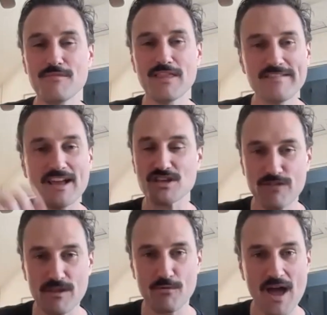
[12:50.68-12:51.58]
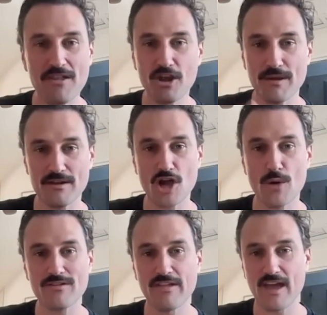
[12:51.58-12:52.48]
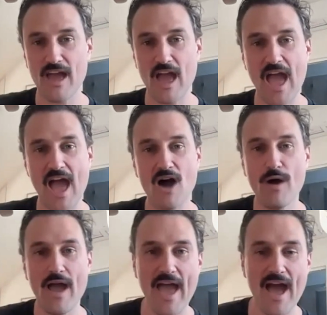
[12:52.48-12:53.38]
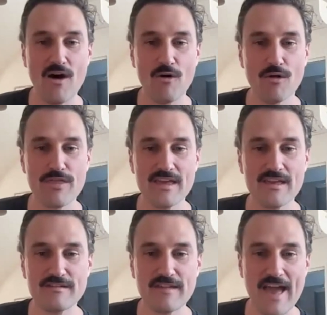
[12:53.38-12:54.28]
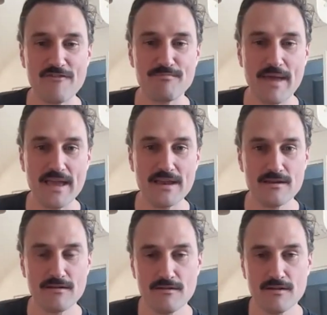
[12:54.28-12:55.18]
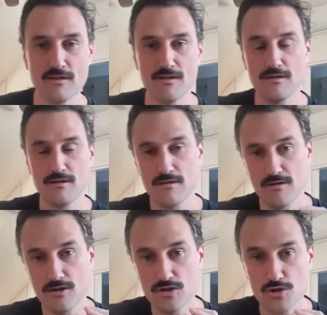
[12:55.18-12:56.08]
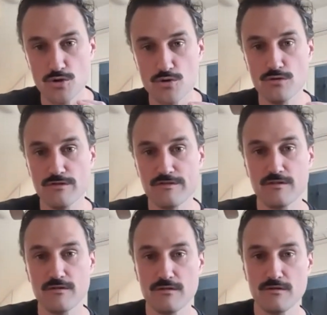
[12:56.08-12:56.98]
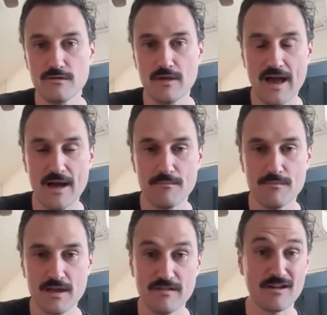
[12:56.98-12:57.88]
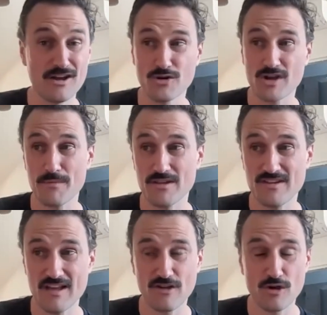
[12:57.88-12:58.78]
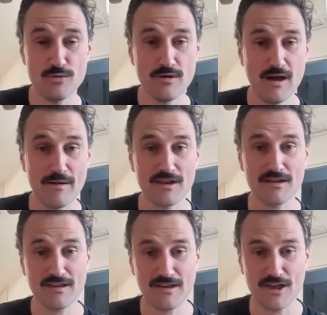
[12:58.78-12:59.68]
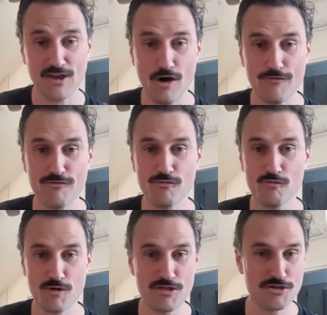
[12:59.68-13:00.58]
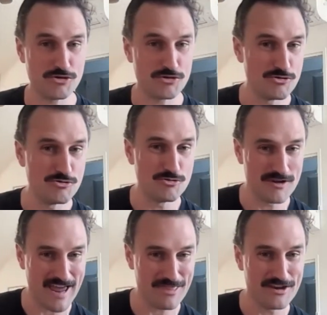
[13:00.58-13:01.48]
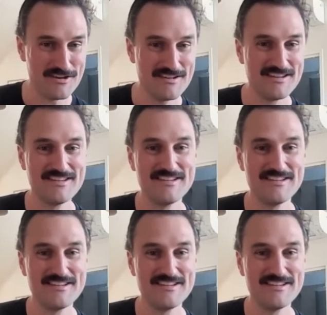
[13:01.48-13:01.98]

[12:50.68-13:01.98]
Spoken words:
Let's actually flip around a little bit and go into like how these have been used inside your company today. So I'm going to kick off with you, Nathan.